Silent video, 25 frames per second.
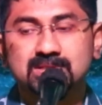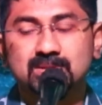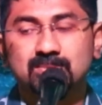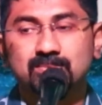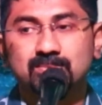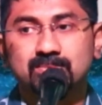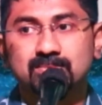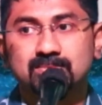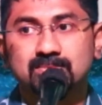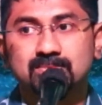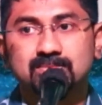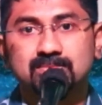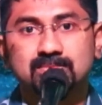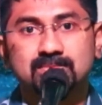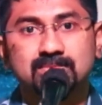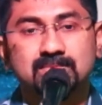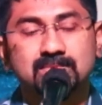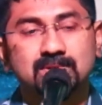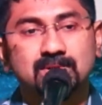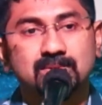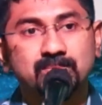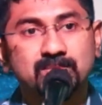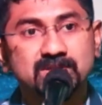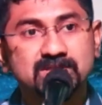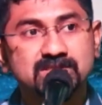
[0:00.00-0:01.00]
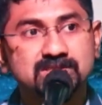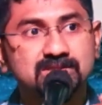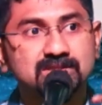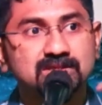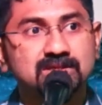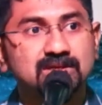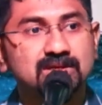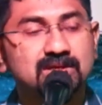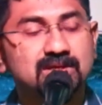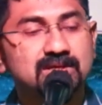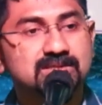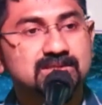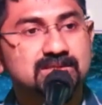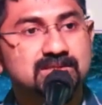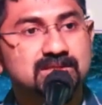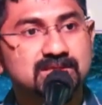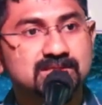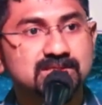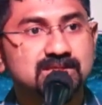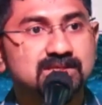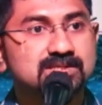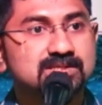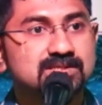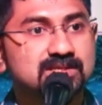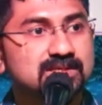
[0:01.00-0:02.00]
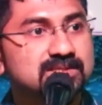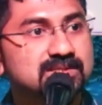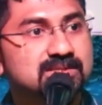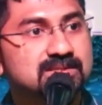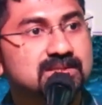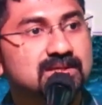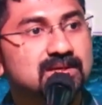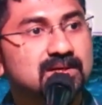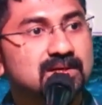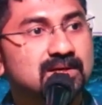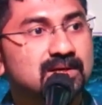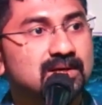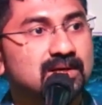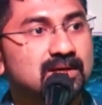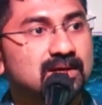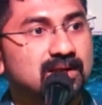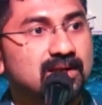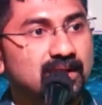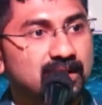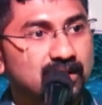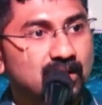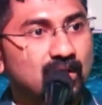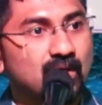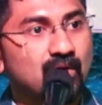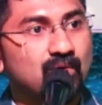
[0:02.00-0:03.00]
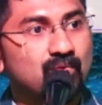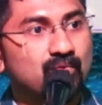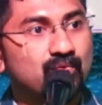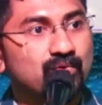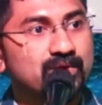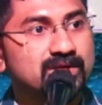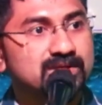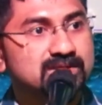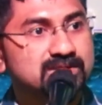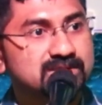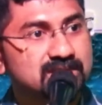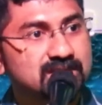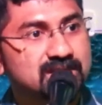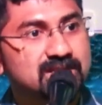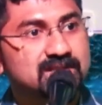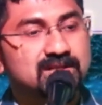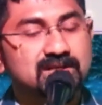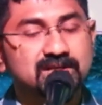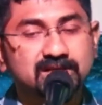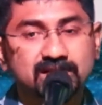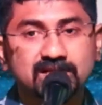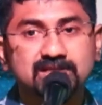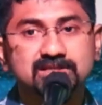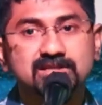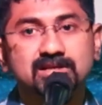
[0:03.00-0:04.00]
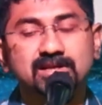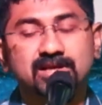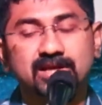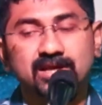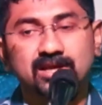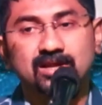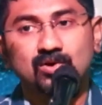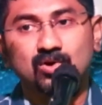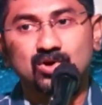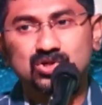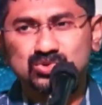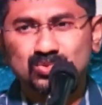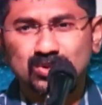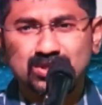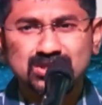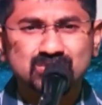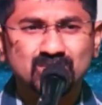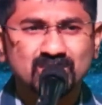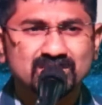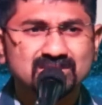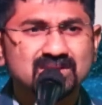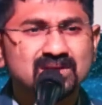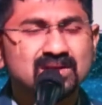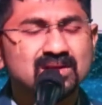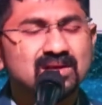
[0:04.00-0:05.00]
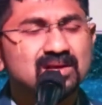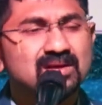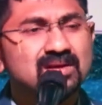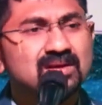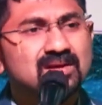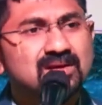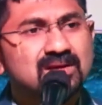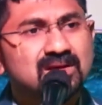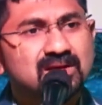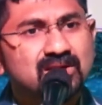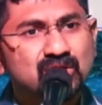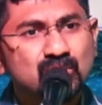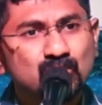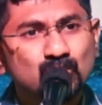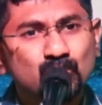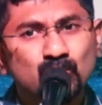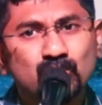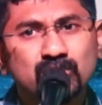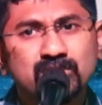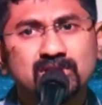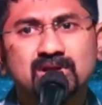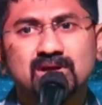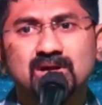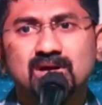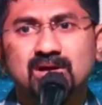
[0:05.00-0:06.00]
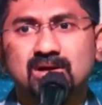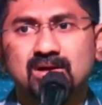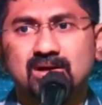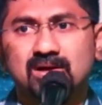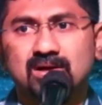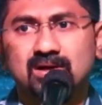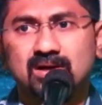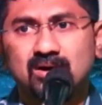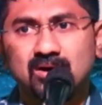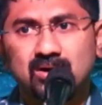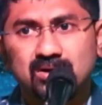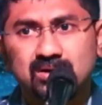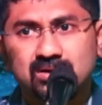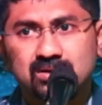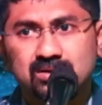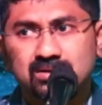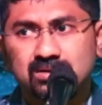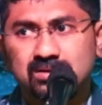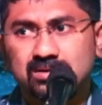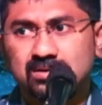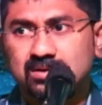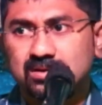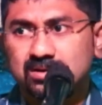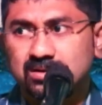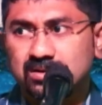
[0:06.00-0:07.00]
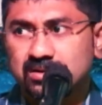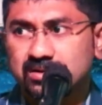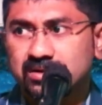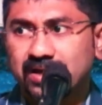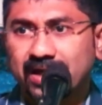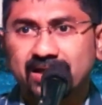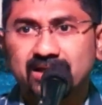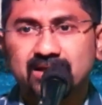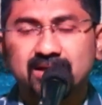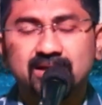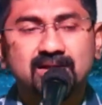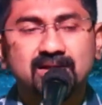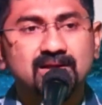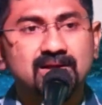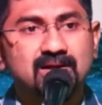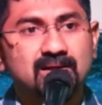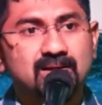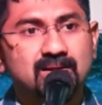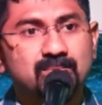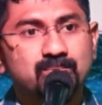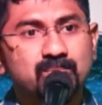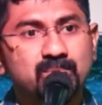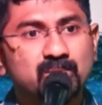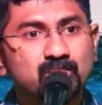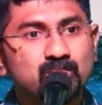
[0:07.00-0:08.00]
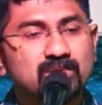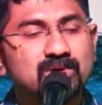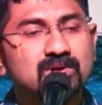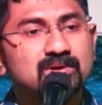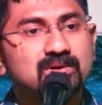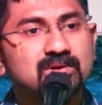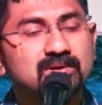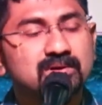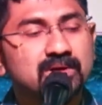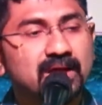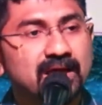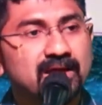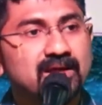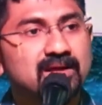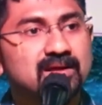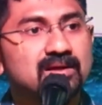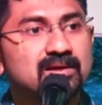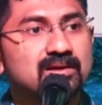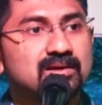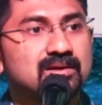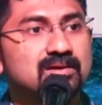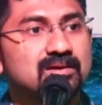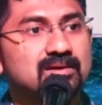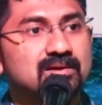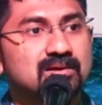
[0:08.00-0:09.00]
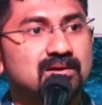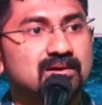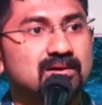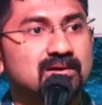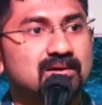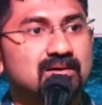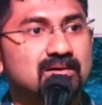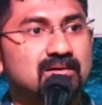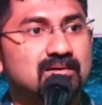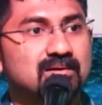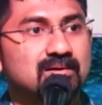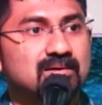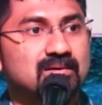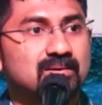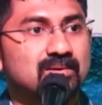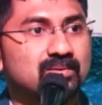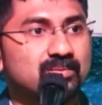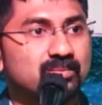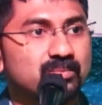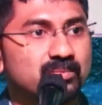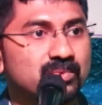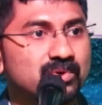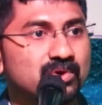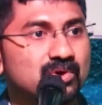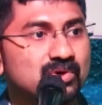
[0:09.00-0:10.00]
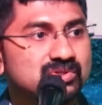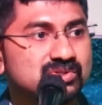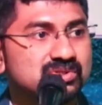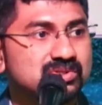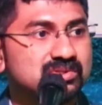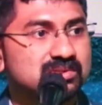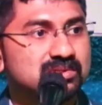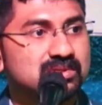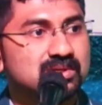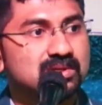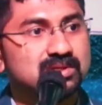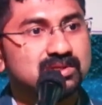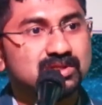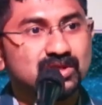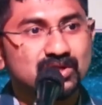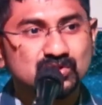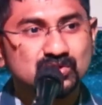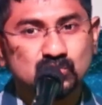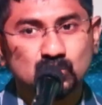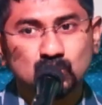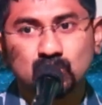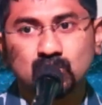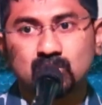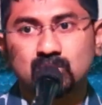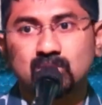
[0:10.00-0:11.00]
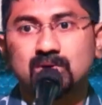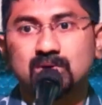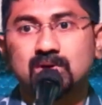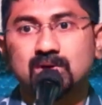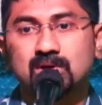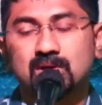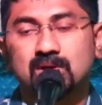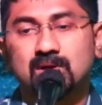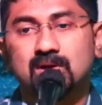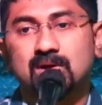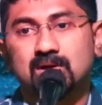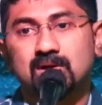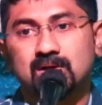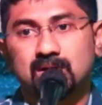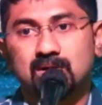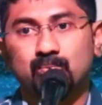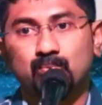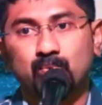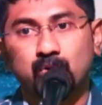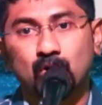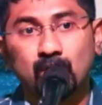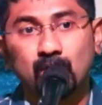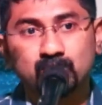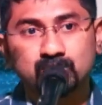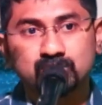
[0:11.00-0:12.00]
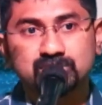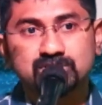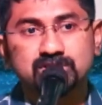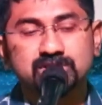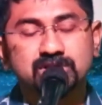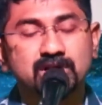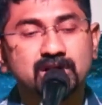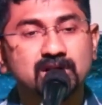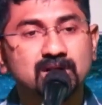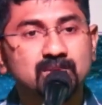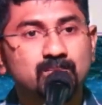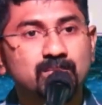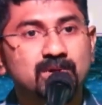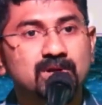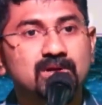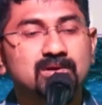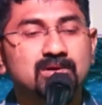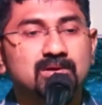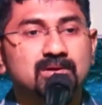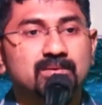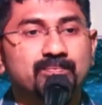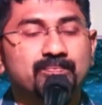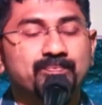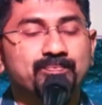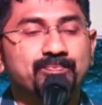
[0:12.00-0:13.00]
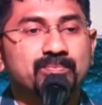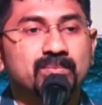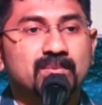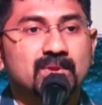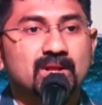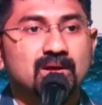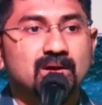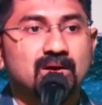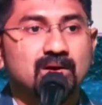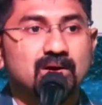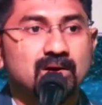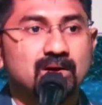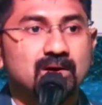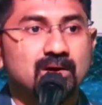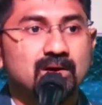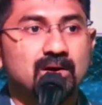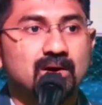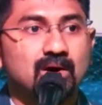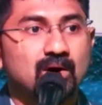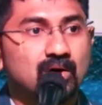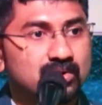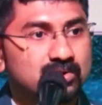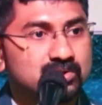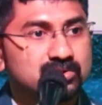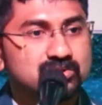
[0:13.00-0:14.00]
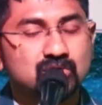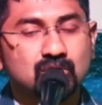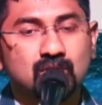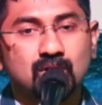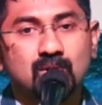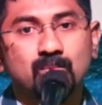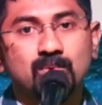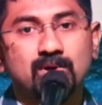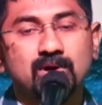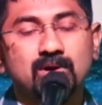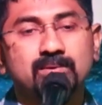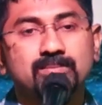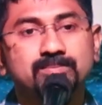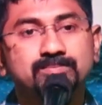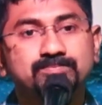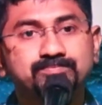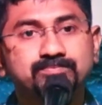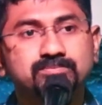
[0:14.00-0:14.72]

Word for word: some mysterious diseases like how we see in the tertiary care hospitals, but pneumonia or uh, diarrhea, people dying uh, because there is no uh, prompt treatment uh, or trauma.